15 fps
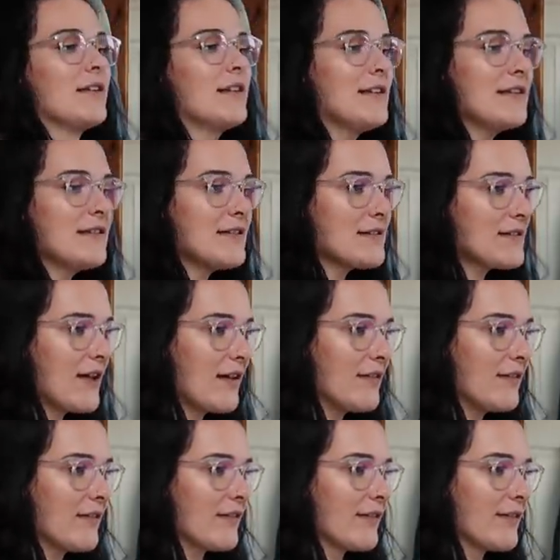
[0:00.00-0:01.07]
This is
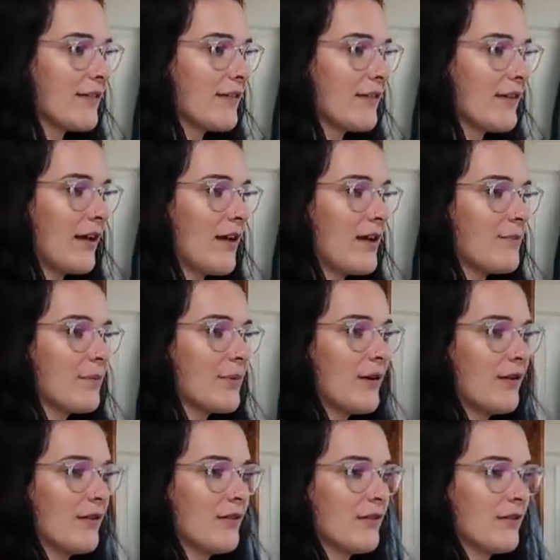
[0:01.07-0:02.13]
intense. Okay,
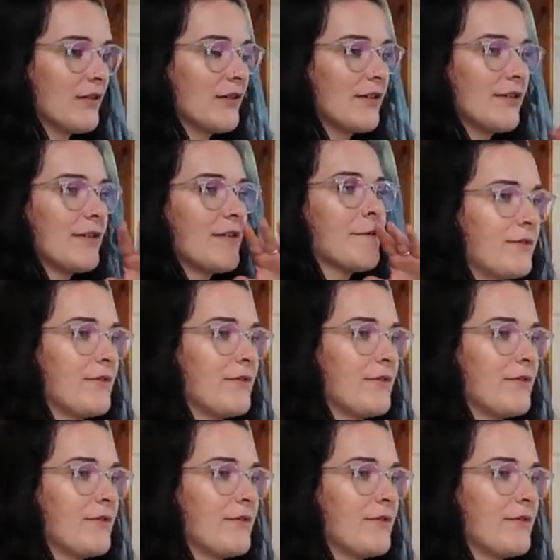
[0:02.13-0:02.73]
products.